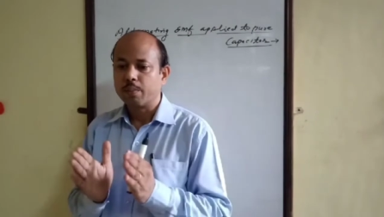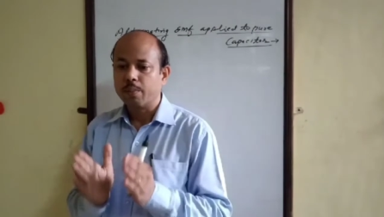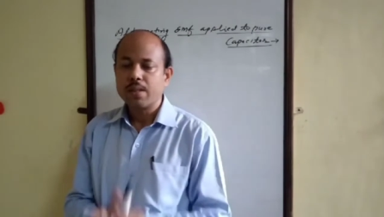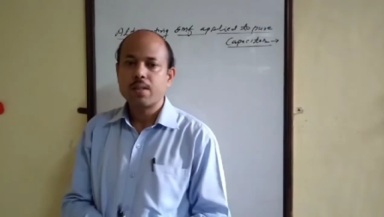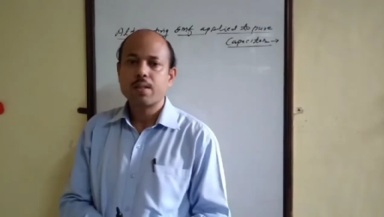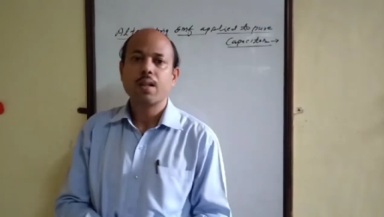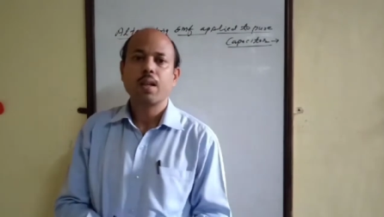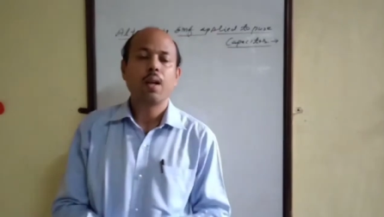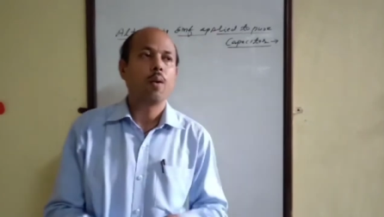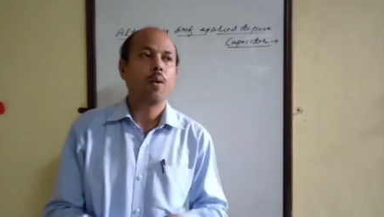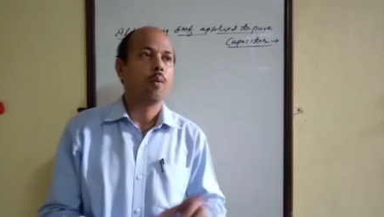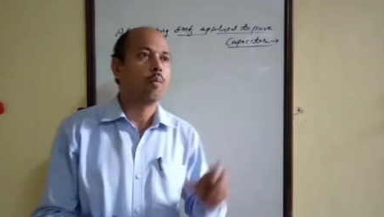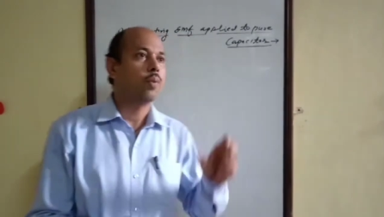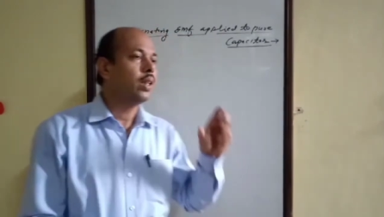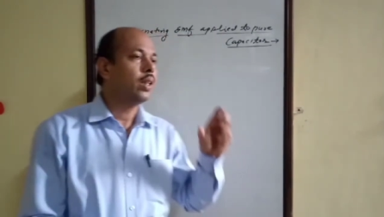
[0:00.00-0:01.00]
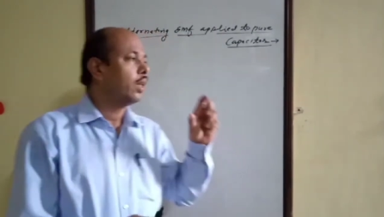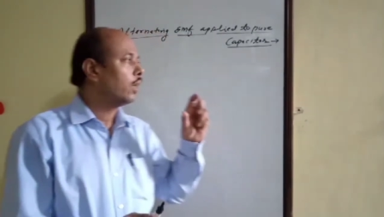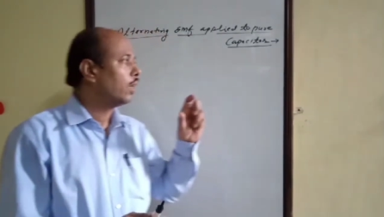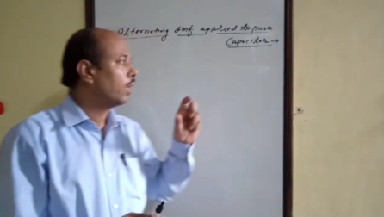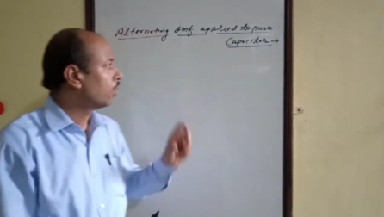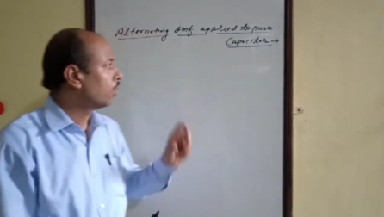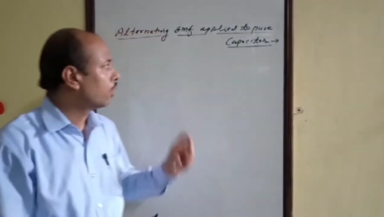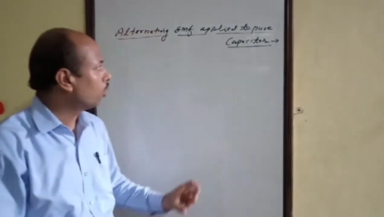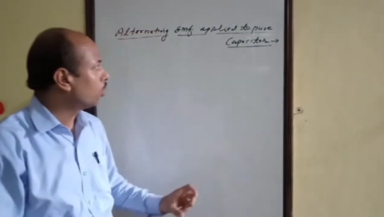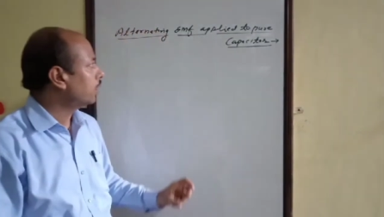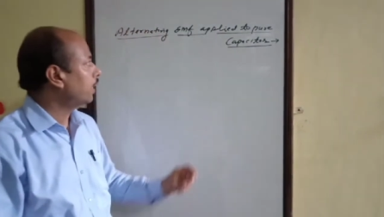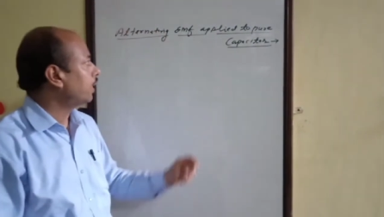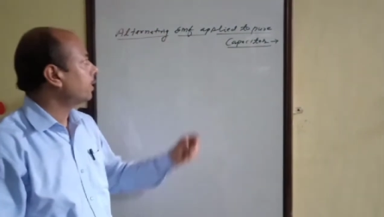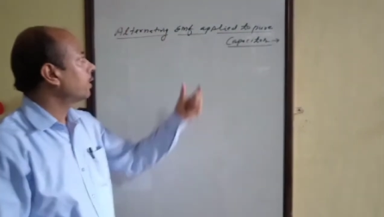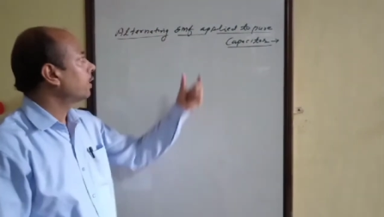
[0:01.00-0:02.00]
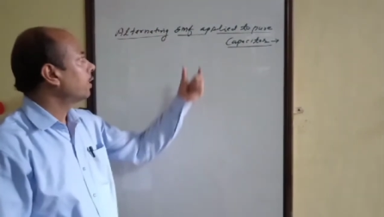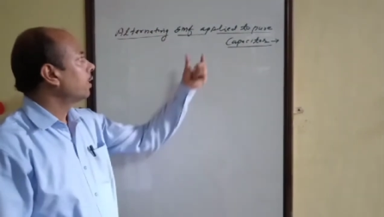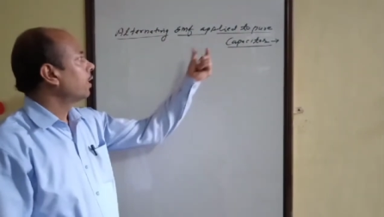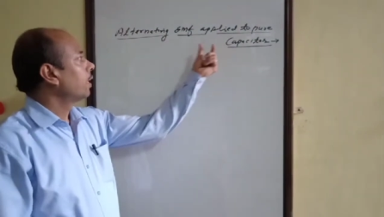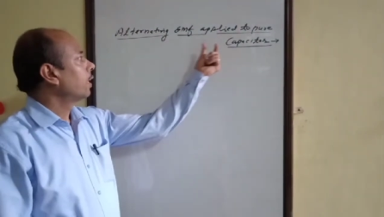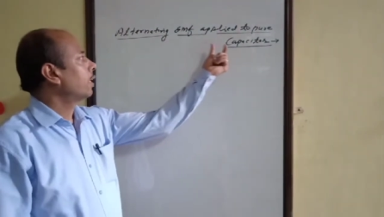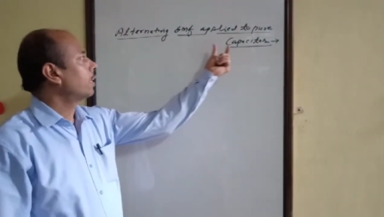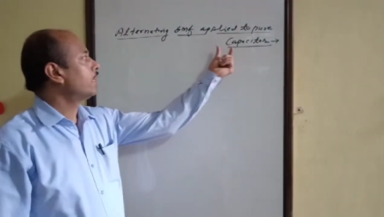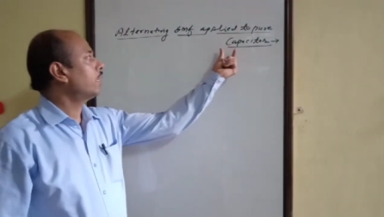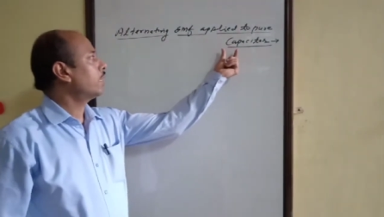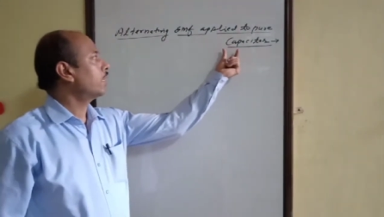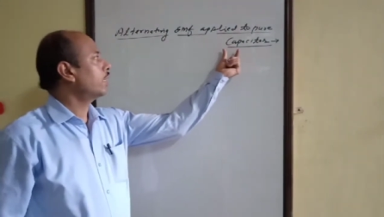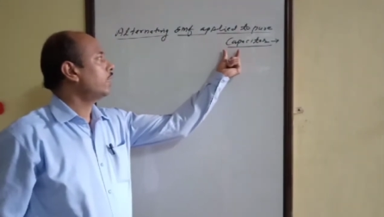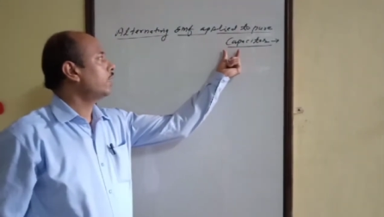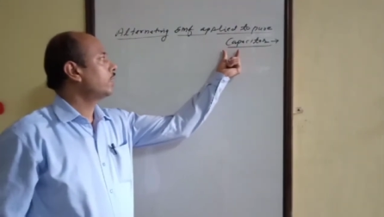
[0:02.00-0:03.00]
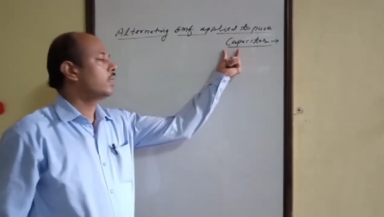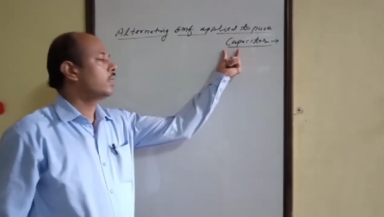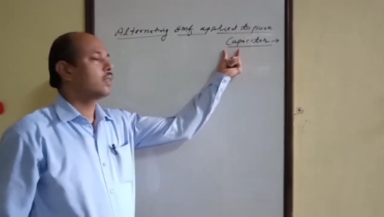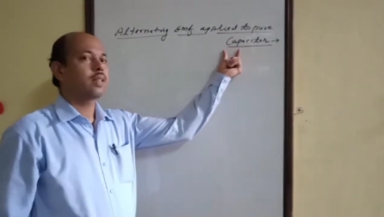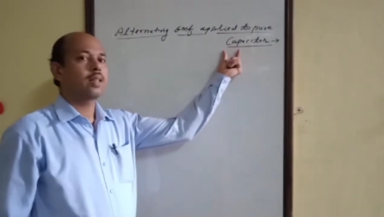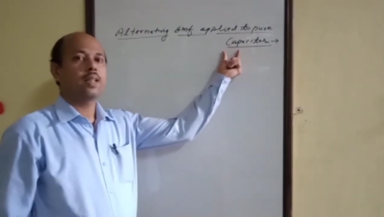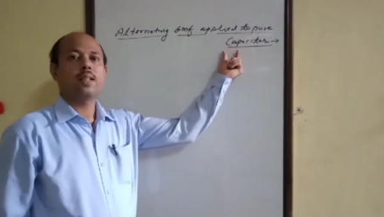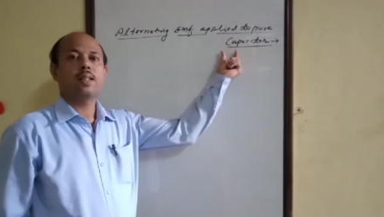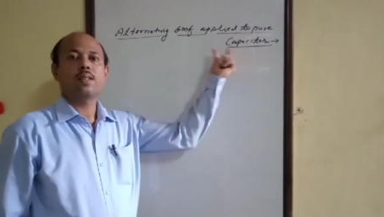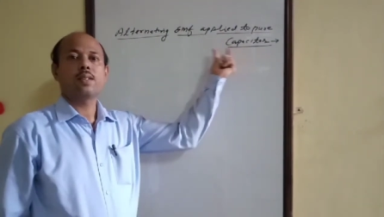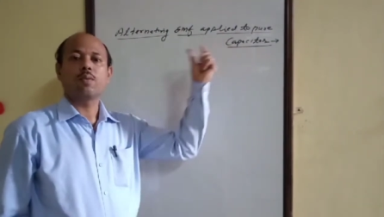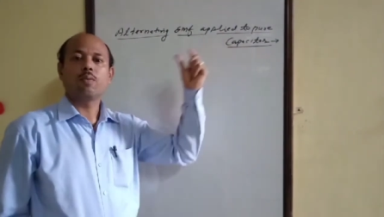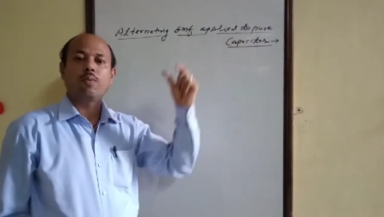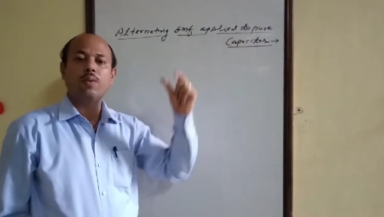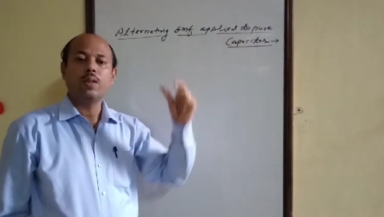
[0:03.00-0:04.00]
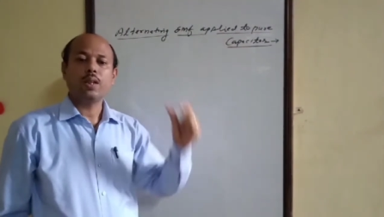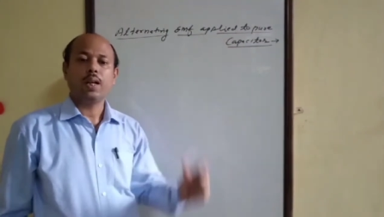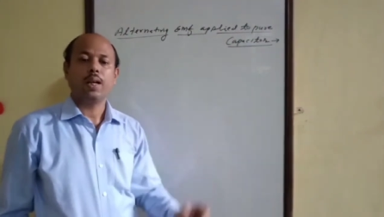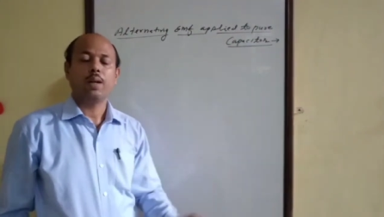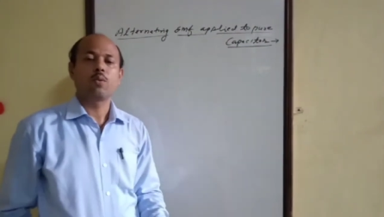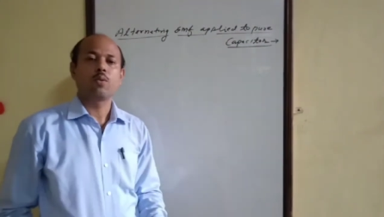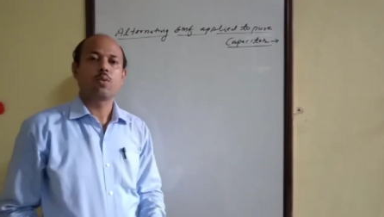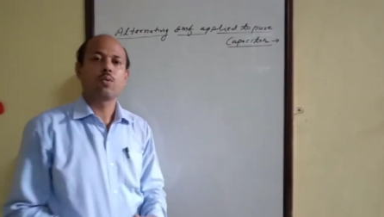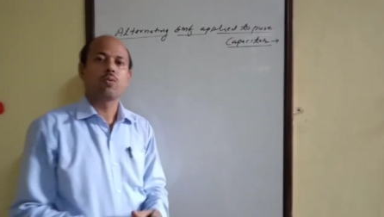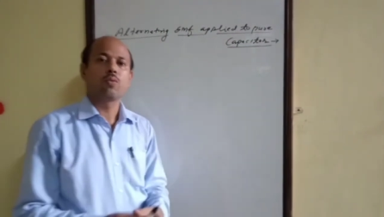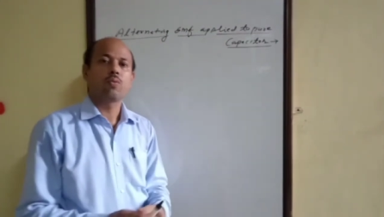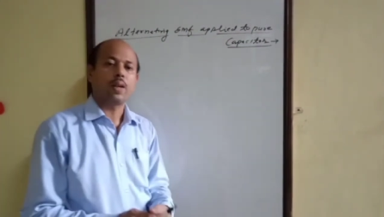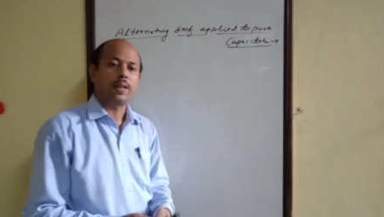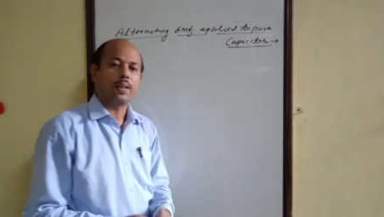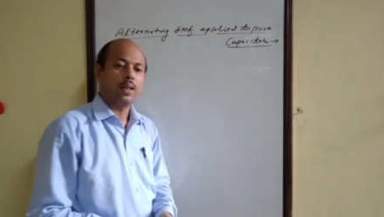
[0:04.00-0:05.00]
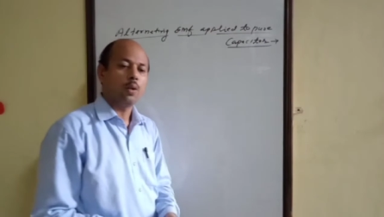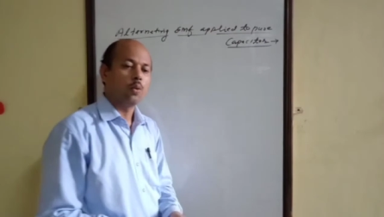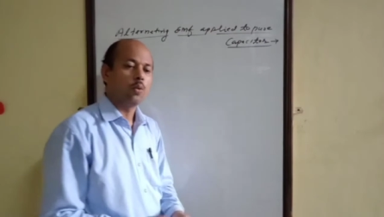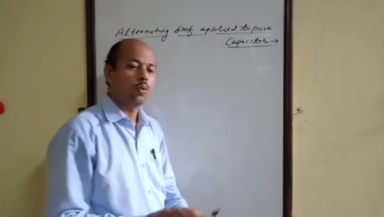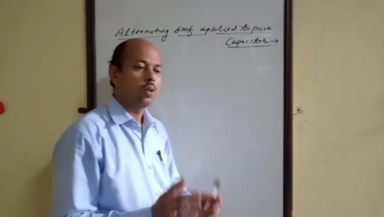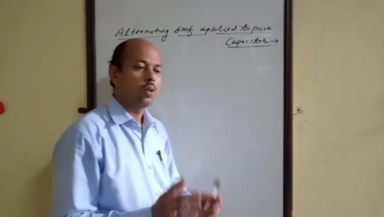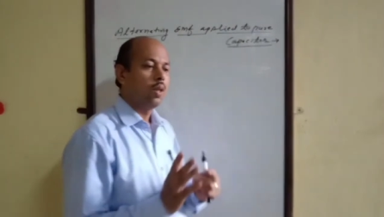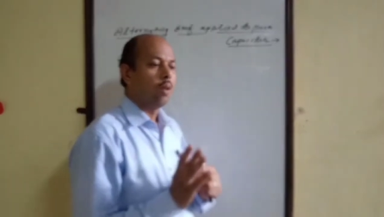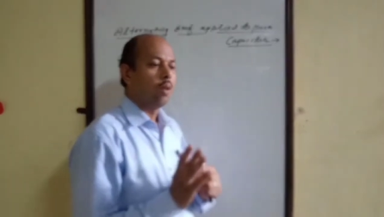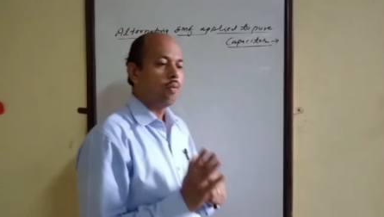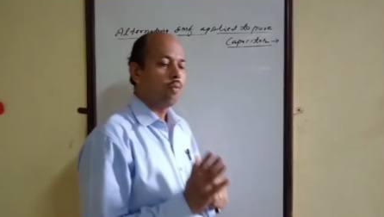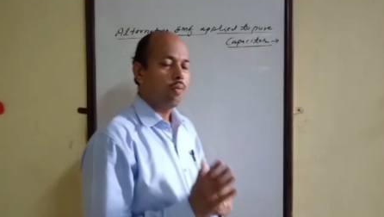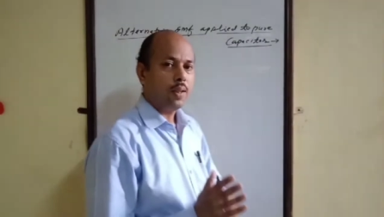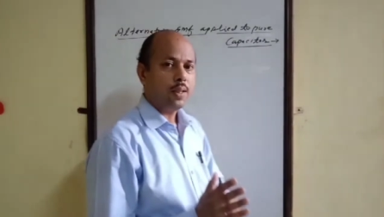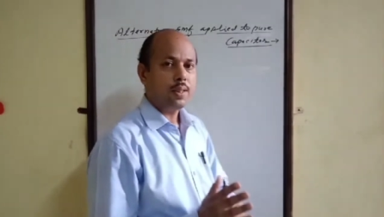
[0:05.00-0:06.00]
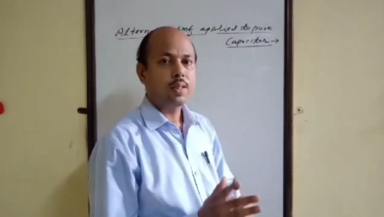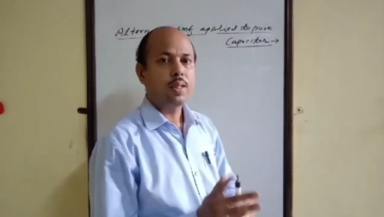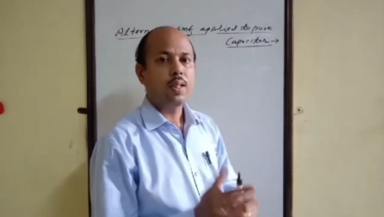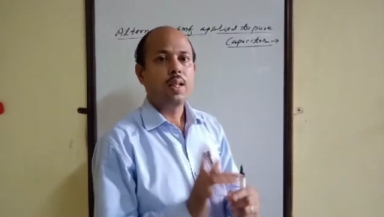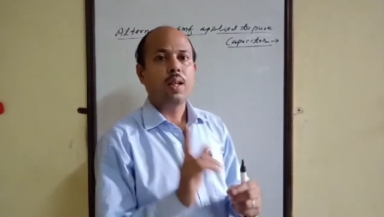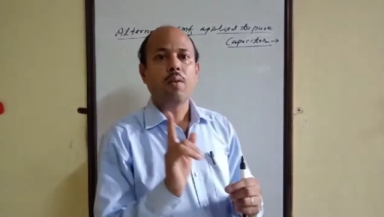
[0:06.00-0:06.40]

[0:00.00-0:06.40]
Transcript: It means we know that here in this case we have to find out first